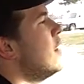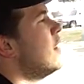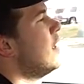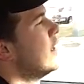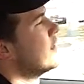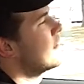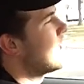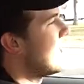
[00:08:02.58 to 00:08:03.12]

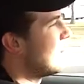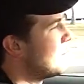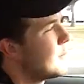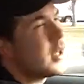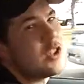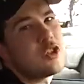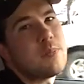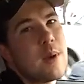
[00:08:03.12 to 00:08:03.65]
Escape.
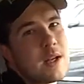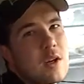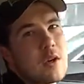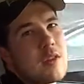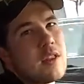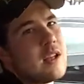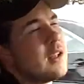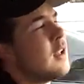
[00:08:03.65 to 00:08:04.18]
Much better
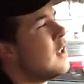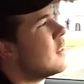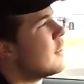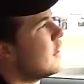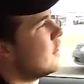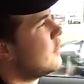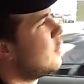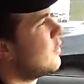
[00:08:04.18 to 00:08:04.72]
than
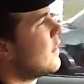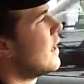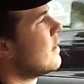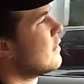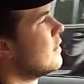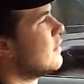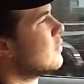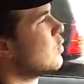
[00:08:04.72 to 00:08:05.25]
the
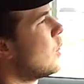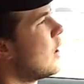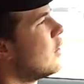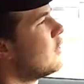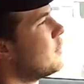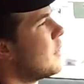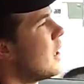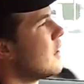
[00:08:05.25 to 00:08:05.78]

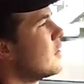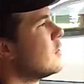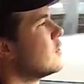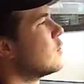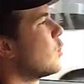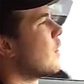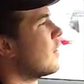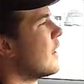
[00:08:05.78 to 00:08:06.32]
2012
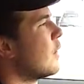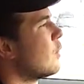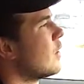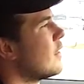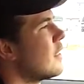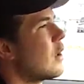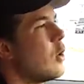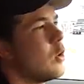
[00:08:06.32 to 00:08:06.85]
models where they were
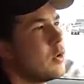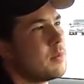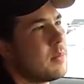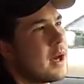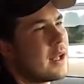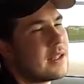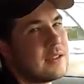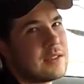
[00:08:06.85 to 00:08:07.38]
in the old
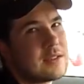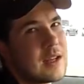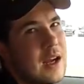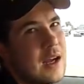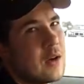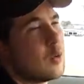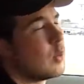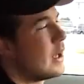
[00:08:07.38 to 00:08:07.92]
body
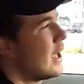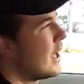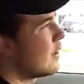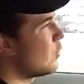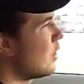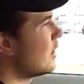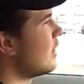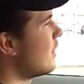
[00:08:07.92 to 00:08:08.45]
style. We had
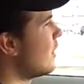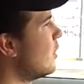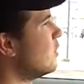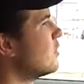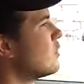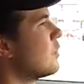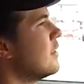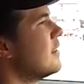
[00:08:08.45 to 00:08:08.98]
one of
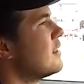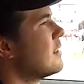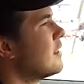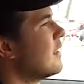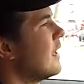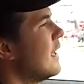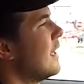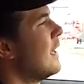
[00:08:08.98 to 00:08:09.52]
those
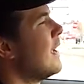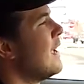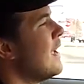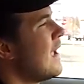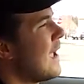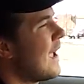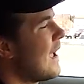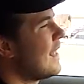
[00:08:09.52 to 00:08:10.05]
recently,
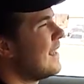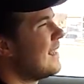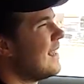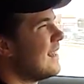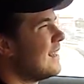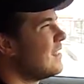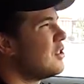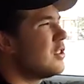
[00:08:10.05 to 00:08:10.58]
and
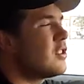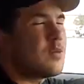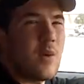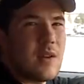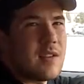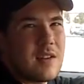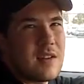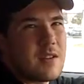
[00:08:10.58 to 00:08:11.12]
it just
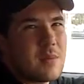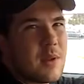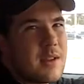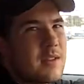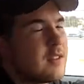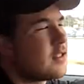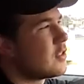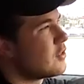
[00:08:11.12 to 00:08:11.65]
wasn't as
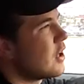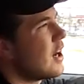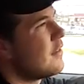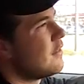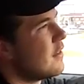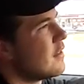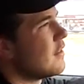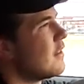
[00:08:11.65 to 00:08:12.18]
pleasant to
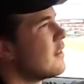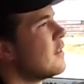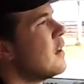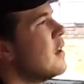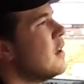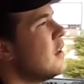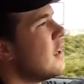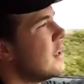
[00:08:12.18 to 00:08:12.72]
drive as
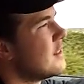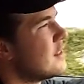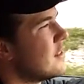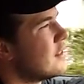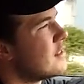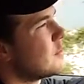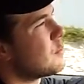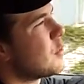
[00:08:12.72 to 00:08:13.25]

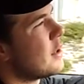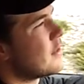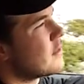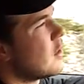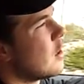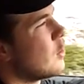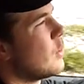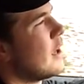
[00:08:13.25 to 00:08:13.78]
this press
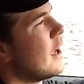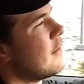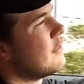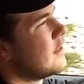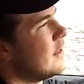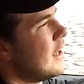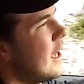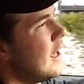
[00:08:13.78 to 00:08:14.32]
car we have
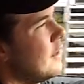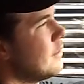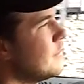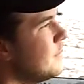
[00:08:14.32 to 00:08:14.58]
today.